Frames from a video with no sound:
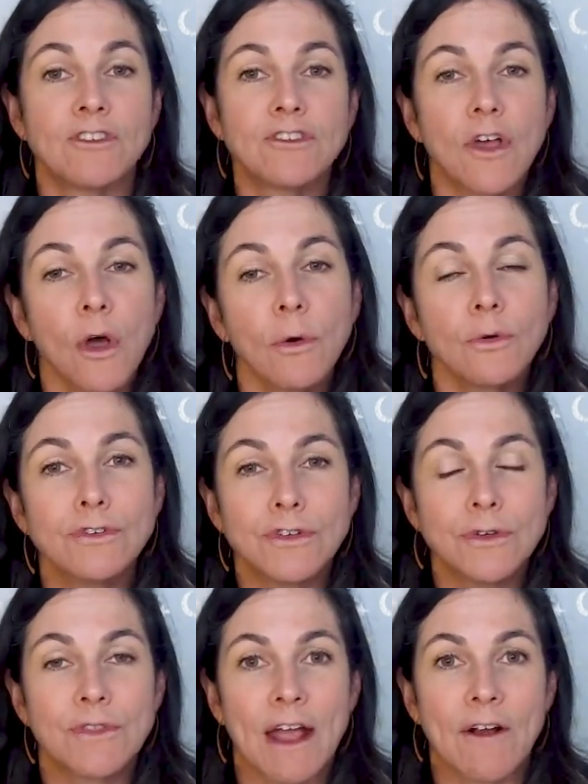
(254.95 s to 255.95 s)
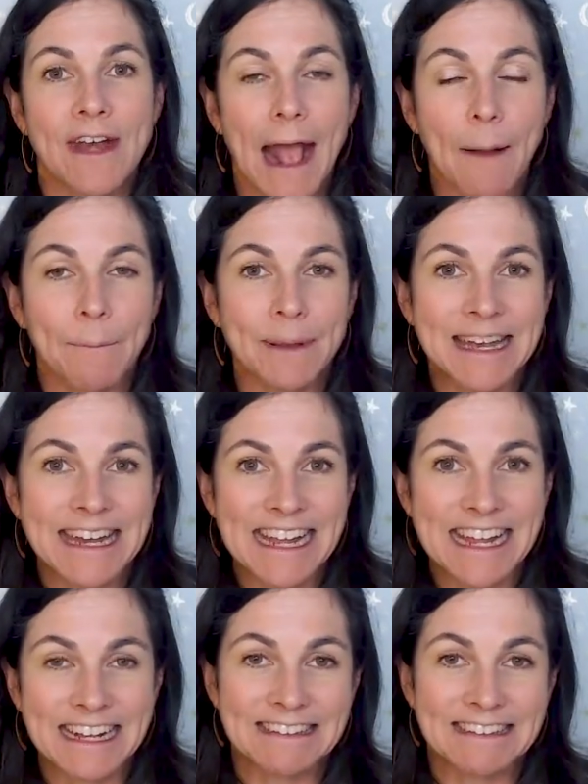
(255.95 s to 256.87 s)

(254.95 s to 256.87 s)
so do their nap needs.